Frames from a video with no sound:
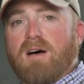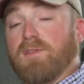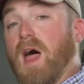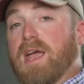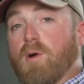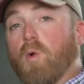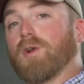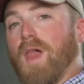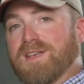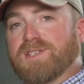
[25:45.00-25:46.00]
fly
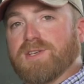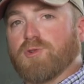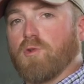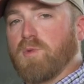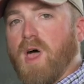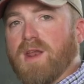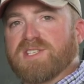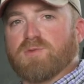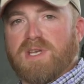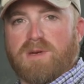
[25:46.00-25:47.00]
or lice control
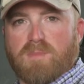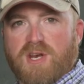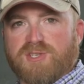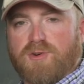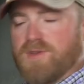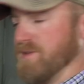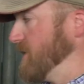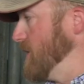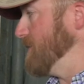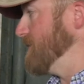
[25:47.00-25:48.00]
products that we administer in the
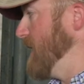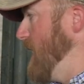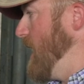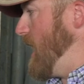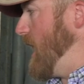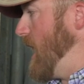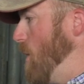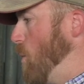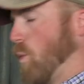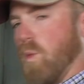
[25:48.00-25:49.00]
field.
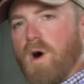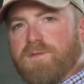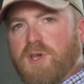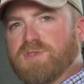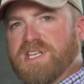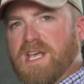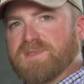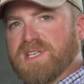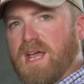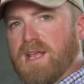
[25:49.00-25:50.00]
A few
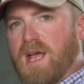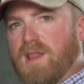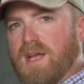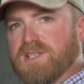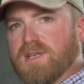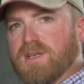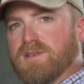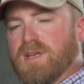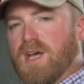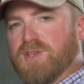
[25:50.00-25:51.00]
tips that I like
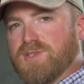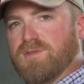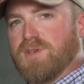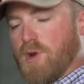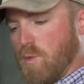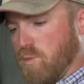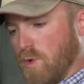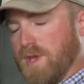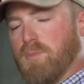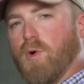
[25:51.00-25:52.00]
to
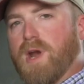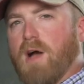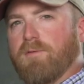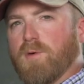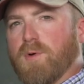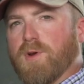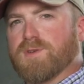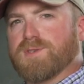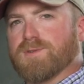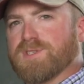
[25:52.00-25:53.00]
really point out for
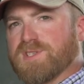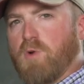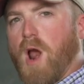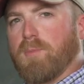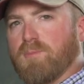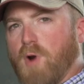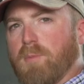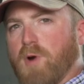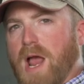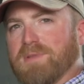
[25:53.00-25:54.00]
producers is
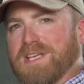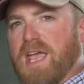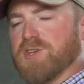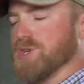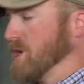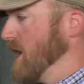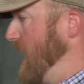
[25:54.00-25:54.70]
proper application,